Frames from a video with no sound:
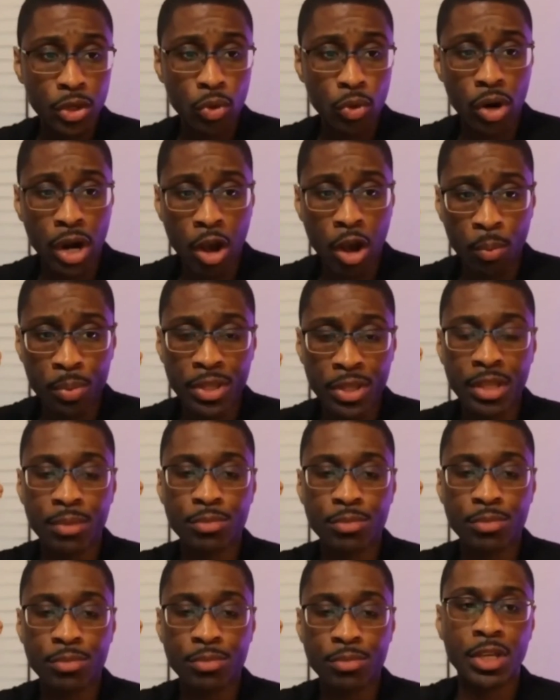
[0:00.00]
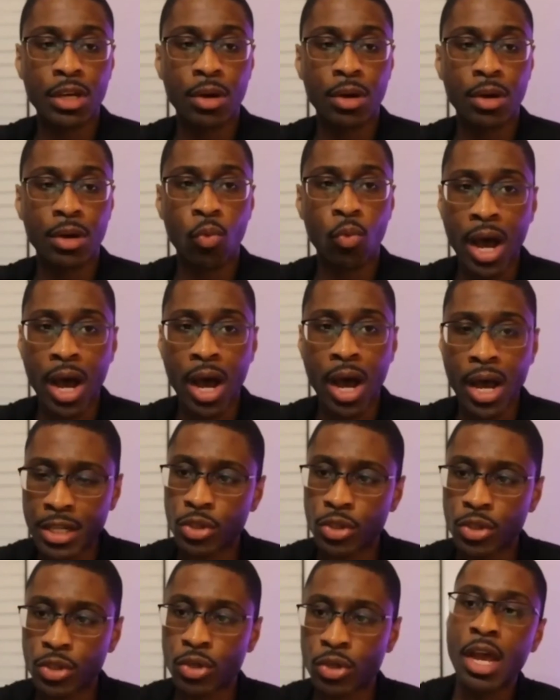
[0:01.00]
You are helping them to become
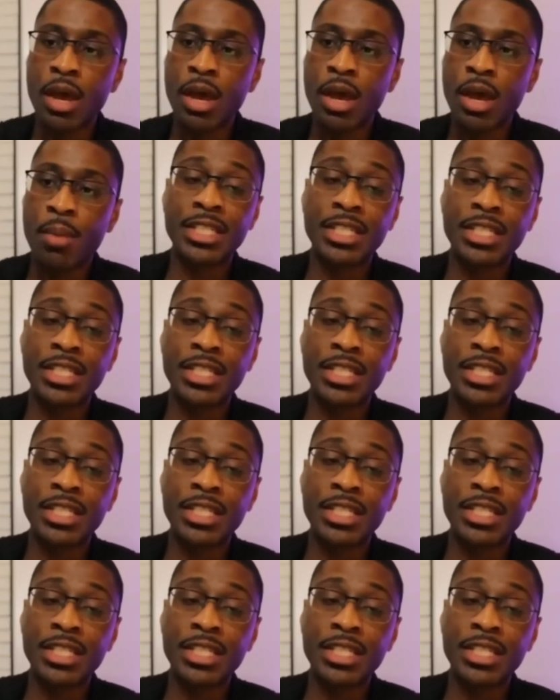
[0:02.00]
wiser